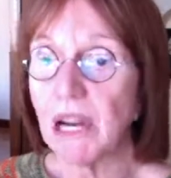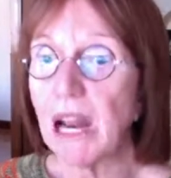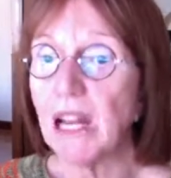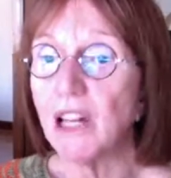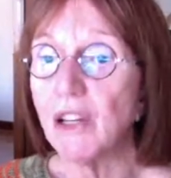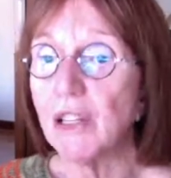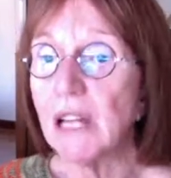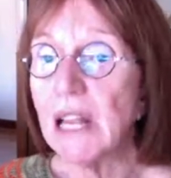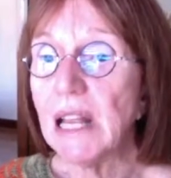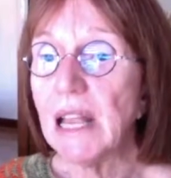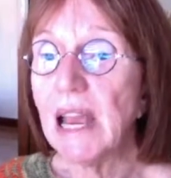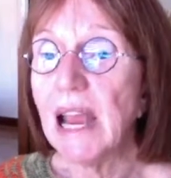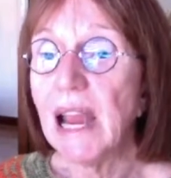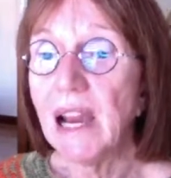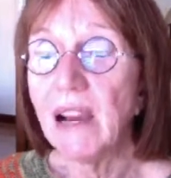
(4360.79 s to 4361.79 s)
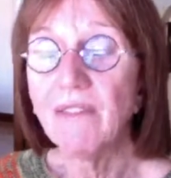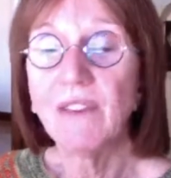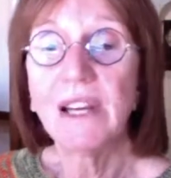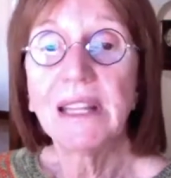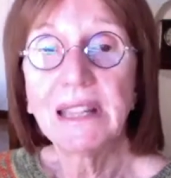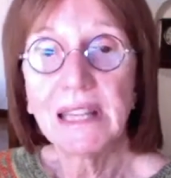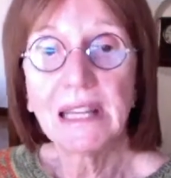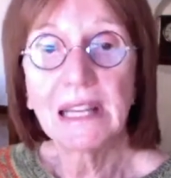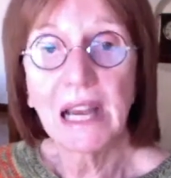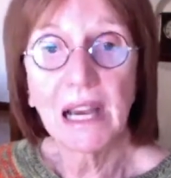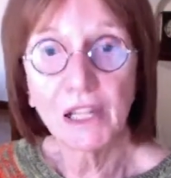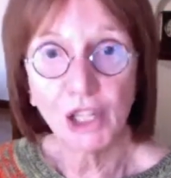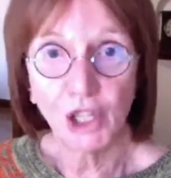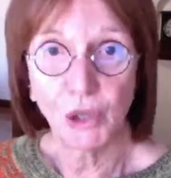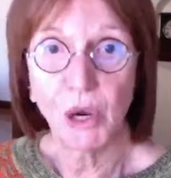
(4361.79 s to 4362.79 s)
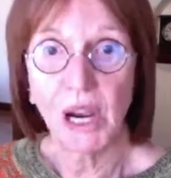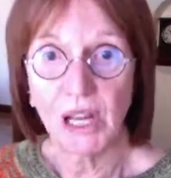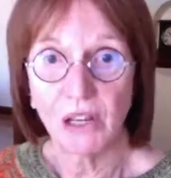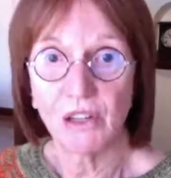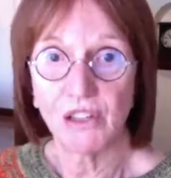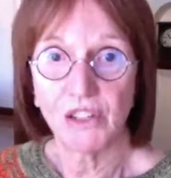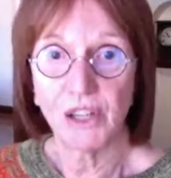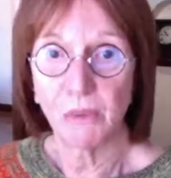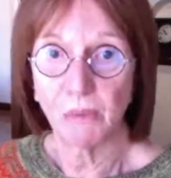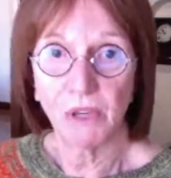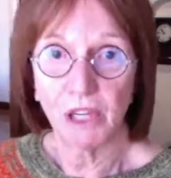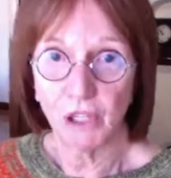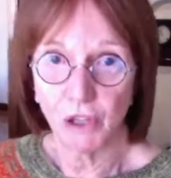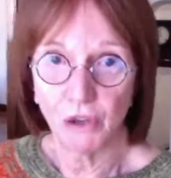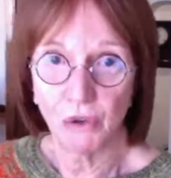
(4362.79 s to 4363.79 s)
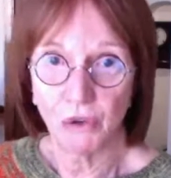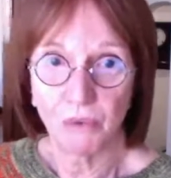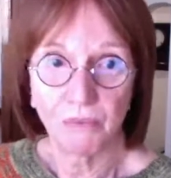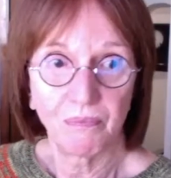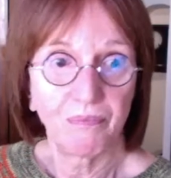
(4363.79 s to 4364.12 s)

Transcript: I learn everything I do, I learn something new.